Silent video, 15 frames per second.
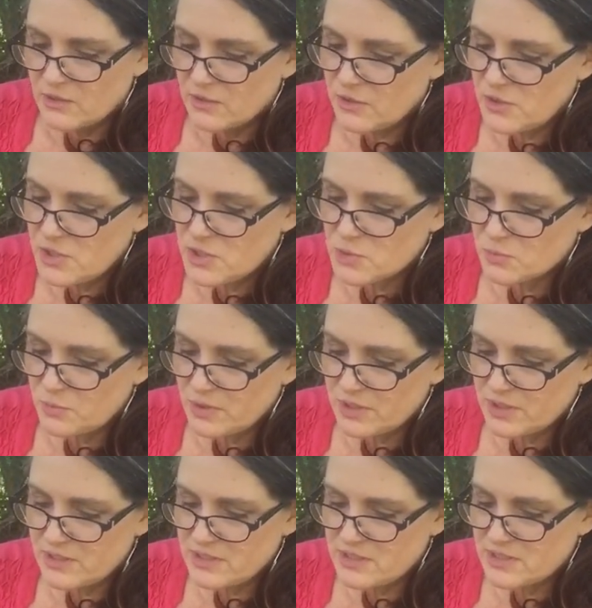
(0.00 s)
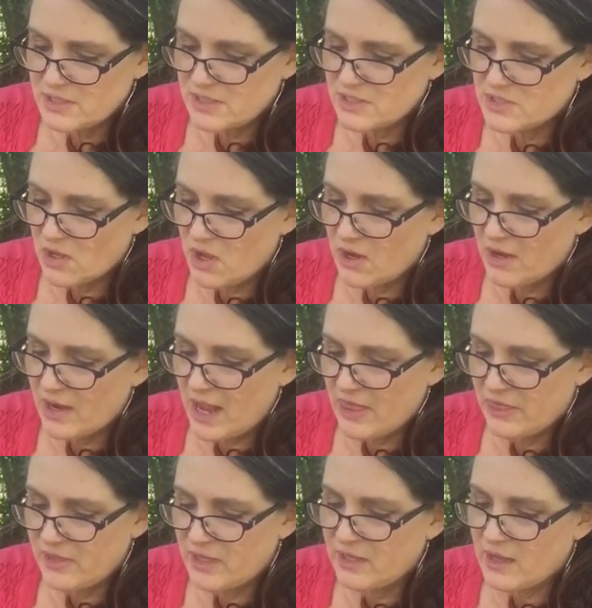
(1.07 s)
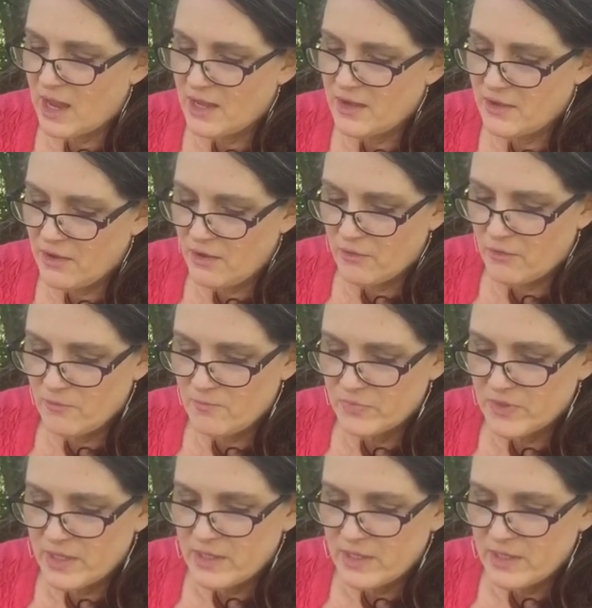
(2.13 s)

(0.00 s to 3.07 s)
Whose woods these are, I think I know.